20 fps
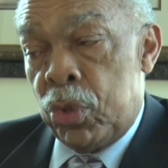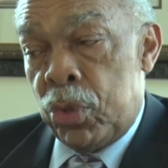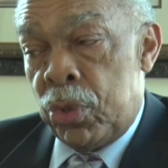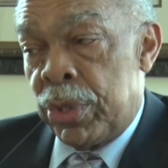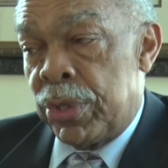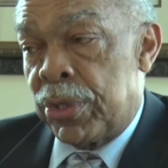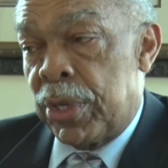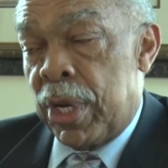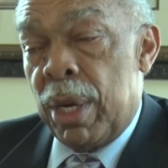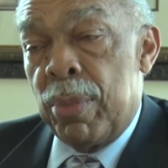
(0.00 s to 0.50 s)

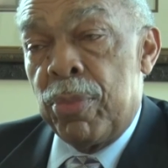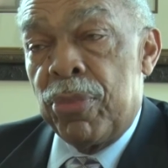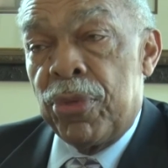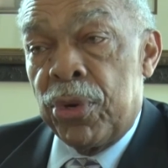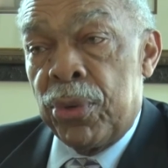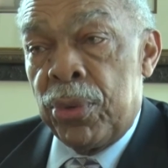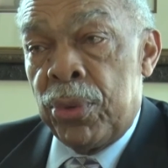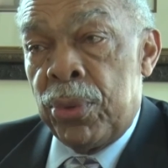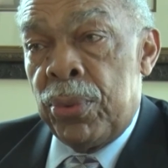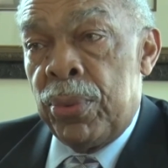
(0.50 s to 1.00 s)
Tours come
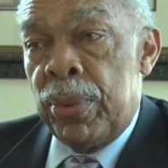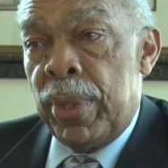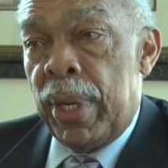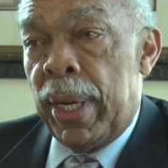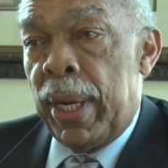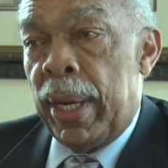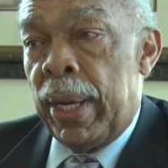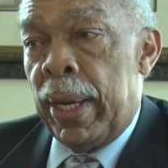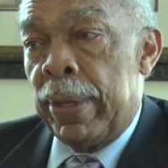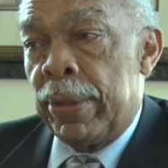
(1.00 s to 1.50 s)
through.
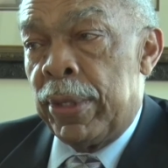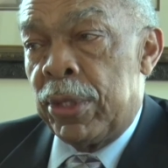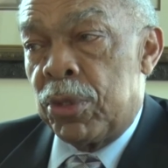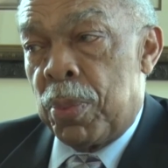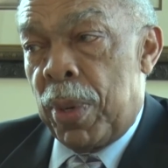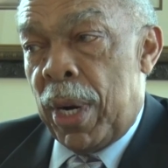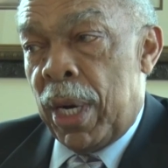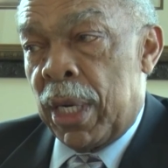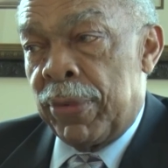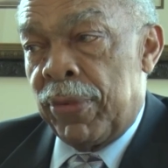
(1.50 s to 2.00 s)
It's
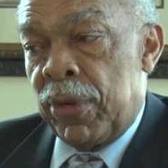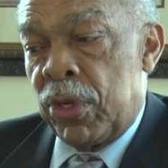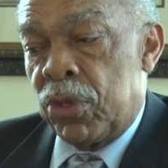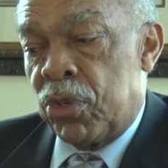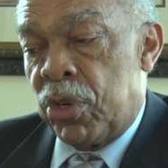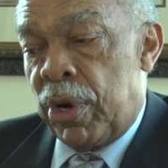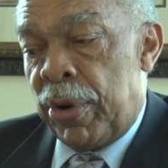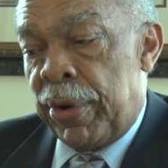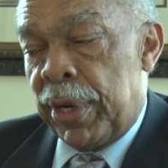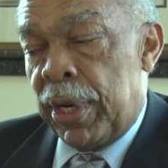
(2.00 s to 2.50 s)
part of
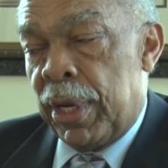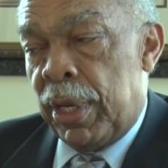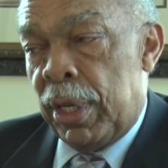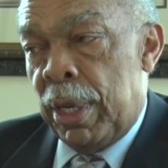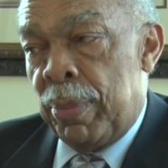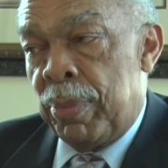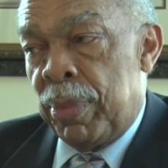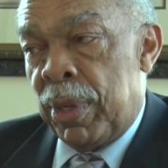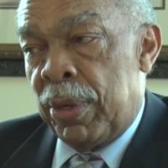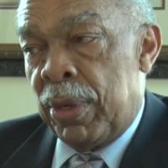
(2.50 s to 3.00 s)
Historic
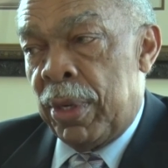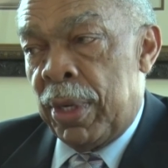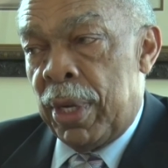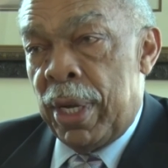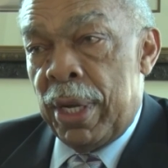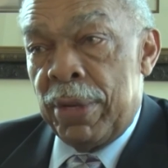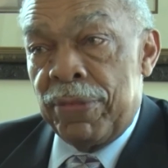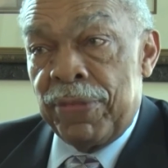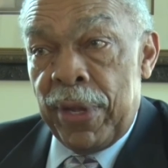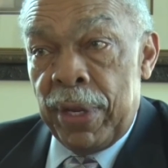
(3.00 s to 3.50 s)
Columbia
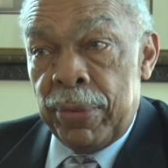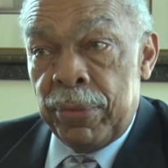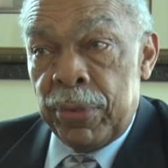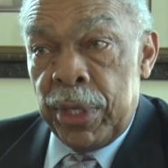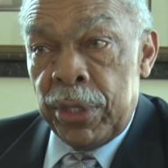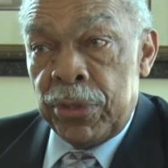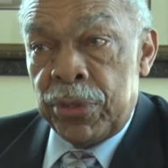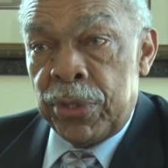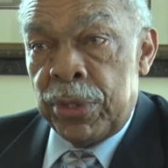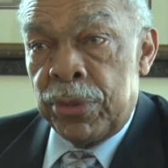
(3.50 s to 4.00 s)

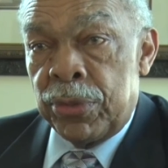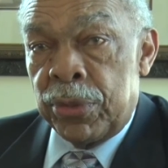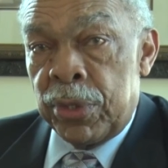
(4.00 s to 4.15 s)
Foundation,